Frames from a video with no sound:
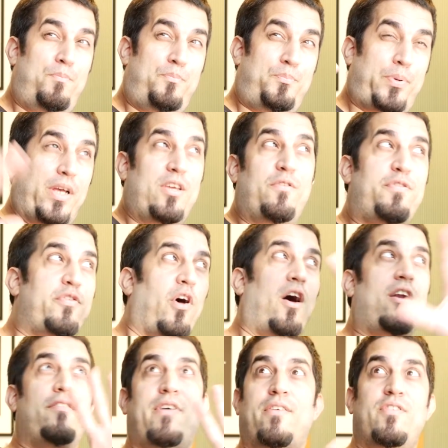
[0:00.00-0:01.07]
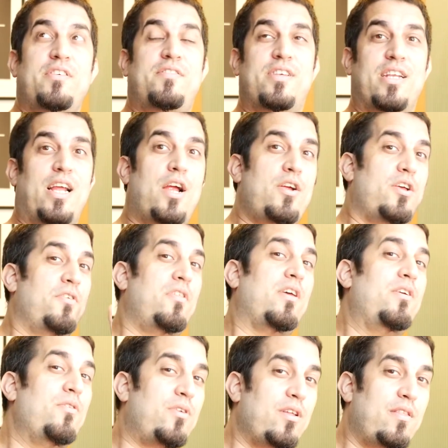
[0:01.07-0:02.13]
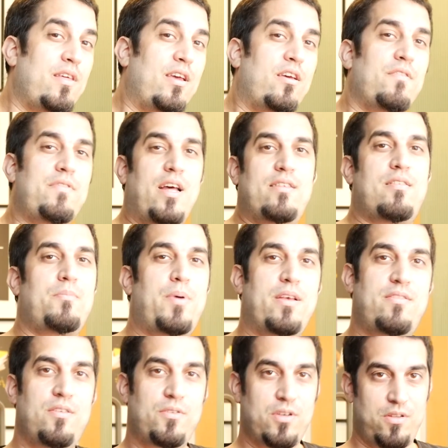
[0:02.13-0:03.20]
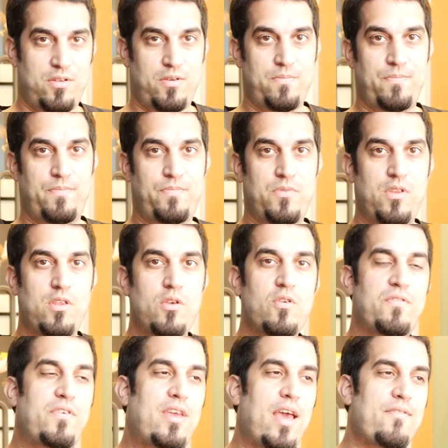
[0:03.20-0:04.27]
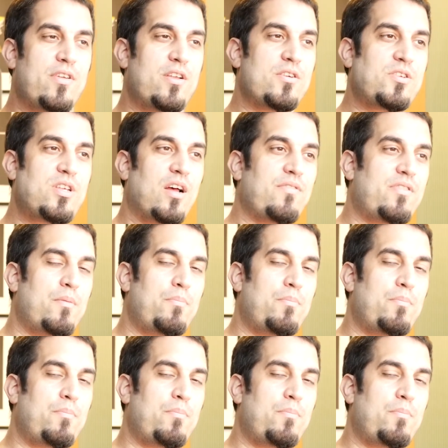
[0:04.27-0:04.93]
but you've thought of every scenario that you can think of, that's the best you can do. You've given yourself the